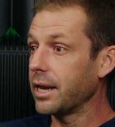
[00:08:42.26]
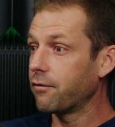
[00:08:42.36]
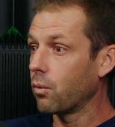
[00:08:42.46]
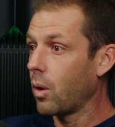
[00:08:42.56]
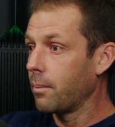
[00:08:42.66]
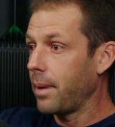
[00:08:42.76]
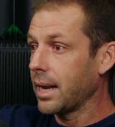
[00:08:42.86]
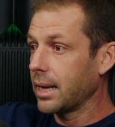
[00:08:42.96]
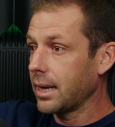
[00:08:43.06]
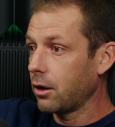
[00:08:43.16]
from one
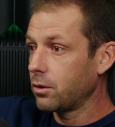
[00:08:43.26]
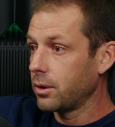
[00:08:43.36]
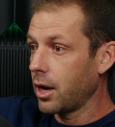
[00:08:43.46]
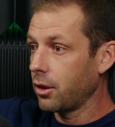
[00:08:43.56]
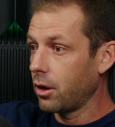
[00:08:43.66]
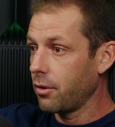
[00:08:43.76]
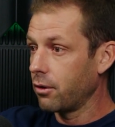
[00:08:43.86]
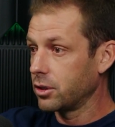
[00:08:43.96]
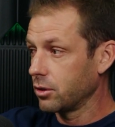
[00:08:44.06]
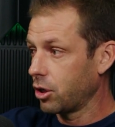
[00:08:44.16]
bank account to another, and
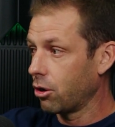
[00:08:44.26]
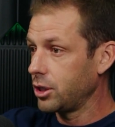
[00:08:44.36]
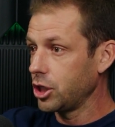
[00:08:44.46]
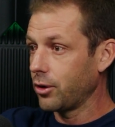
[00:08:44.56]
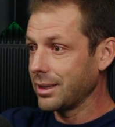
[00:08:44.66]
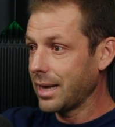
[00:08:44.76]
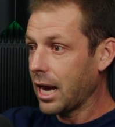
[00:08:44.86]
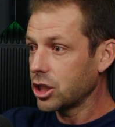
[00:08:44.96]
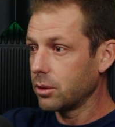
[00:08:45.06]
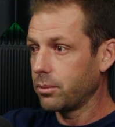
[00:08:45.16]
there's a currency
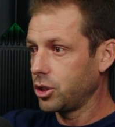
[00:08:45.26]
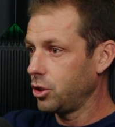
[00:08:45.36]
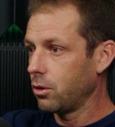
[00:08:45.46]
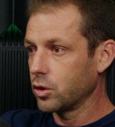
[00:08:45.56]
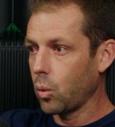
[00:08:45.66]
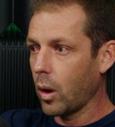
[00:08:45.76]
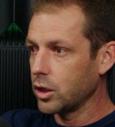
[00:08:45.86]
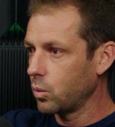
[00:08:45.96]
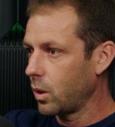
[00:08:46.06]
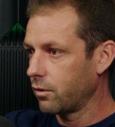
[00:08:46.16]
transaction, but it's
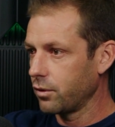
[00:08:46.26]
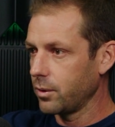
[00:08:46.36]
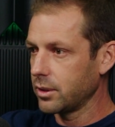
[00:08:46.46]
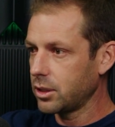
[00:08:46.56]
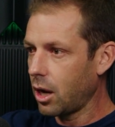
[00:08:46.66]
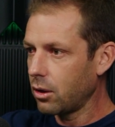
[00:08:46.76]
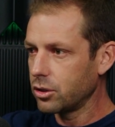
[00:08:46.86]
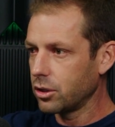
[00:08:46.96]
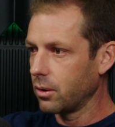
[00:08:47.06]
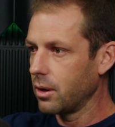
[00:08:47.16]
1-to-1 for the U.S. dollar.
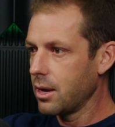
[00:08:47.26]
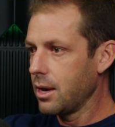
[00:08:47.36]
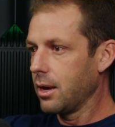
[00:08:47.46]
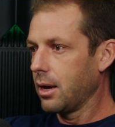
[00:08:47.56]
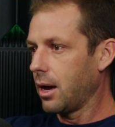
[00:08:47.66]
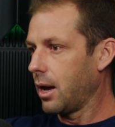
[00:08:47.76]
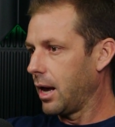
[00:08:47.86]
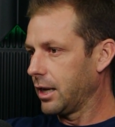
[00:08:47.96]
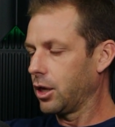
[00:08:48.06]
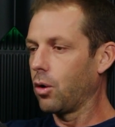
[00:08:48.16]
So
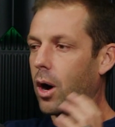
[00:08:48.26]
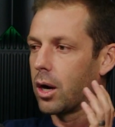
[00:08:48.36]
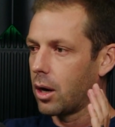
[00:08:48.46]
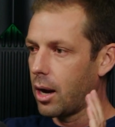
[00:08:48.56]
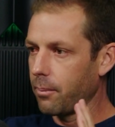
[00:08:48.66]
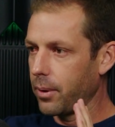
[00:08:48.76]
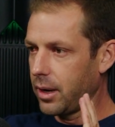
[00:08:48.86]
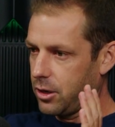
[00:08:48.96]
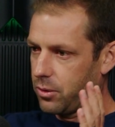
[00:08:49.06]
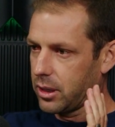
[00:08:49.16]
it could go on and on, but
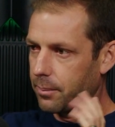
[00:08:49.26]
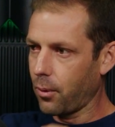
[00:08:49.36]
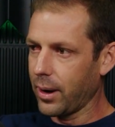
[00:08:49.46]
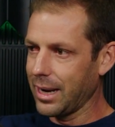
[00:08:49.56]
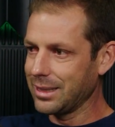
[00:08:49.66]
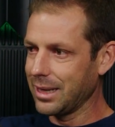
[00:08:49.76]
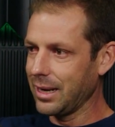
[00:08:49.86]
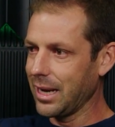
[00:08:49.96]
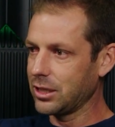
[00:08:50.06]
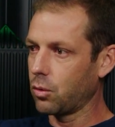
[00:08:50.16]
you get the point.
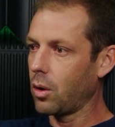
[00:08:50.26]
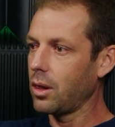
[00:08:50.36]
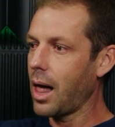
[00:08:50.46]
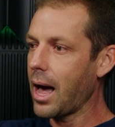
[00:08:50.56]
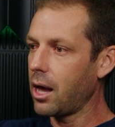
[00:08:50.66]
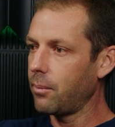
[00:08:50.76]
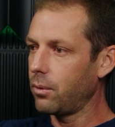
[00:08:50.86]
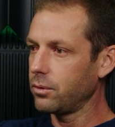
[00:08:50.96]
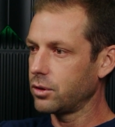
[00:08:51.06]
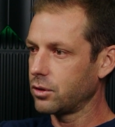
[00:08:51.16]
It's a
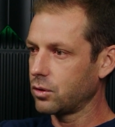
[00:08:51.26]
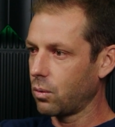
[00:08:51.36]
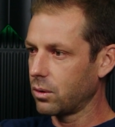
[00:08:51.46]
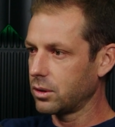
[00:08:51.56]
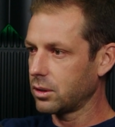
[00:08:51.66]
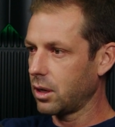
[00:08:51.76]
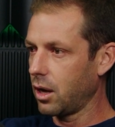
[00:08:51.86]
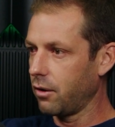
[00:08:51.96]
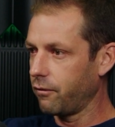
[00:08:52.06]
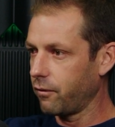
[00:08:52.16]
reliable source
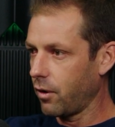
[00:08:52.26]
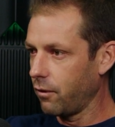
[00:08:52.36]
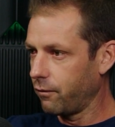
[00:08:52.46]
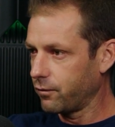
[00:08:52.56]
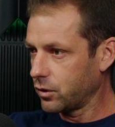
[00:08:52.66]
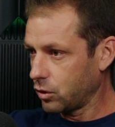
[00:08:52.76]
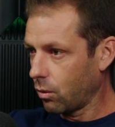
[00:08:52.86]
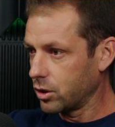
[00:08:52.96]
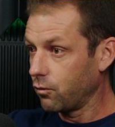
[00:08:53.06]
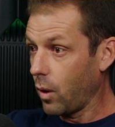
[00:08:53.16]
of
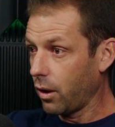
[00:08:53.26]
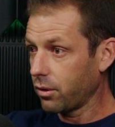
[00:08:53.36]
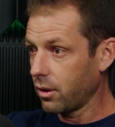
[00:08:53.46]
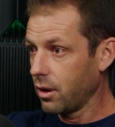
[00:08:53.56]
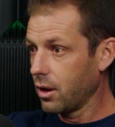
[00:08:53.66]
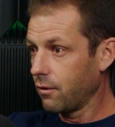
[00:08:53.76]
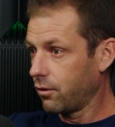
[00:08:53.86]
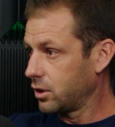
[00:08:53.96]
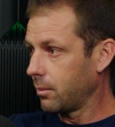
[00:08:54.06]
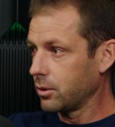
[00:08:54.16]
storage of wealth
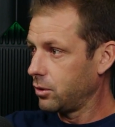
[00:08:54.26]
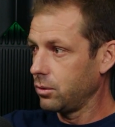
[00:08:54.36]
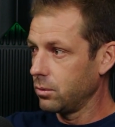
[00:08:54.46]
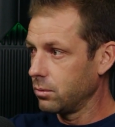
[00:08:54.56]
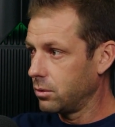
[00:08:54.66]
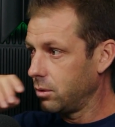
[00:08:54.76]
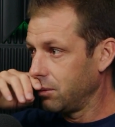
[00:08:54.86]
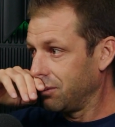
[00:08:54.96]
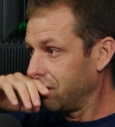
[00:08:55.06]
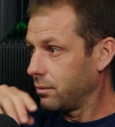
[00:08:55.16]
for someone to
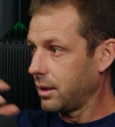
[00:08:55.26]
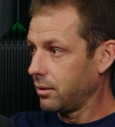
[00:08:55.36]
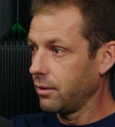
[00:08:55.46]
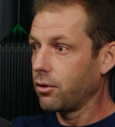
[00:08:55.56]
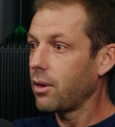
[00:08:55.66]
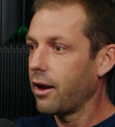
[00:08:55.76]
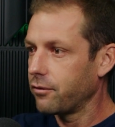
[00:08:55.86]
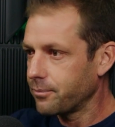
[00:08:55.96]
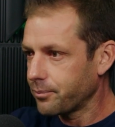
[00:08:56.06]
live their life.